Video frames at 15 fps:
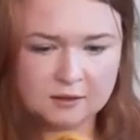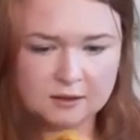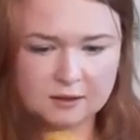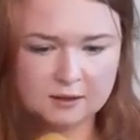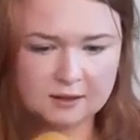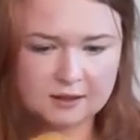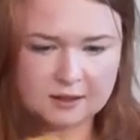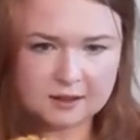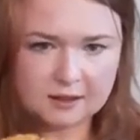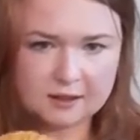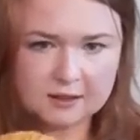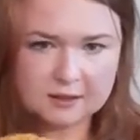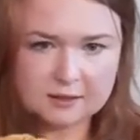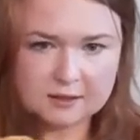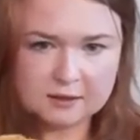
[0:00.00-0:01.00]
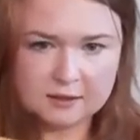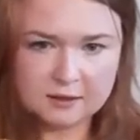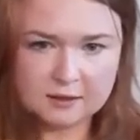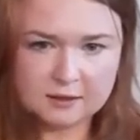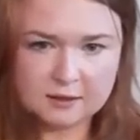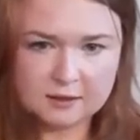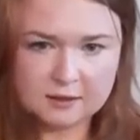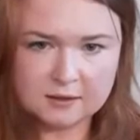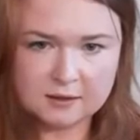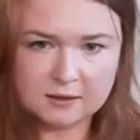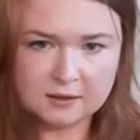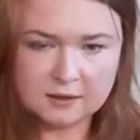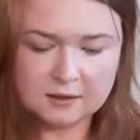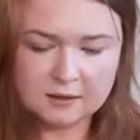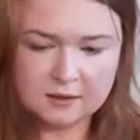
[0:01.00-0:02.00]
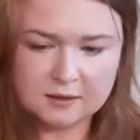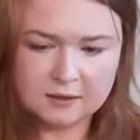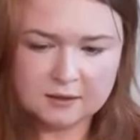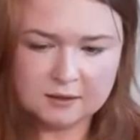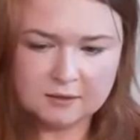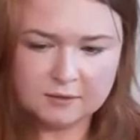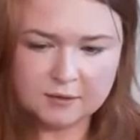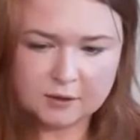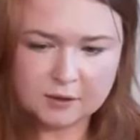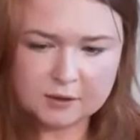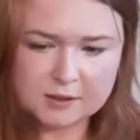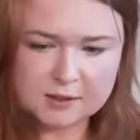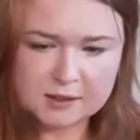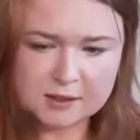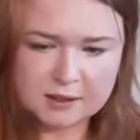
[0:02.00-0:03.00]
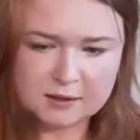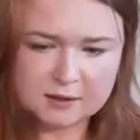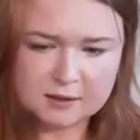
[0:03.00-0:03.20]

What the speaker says: like this, you can see,